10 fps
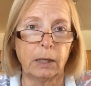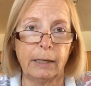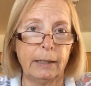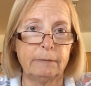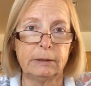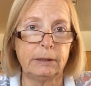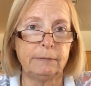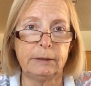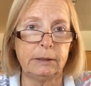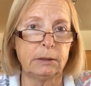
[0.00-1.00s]
I had the
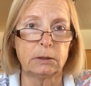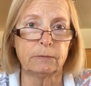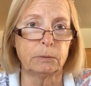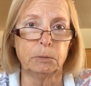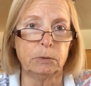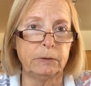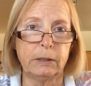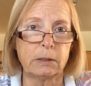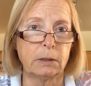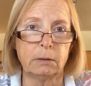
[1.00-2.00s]
DVDs of the
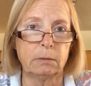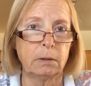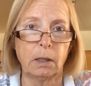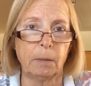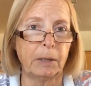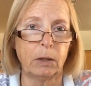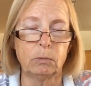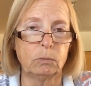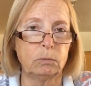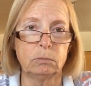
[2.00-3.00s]
movies, and about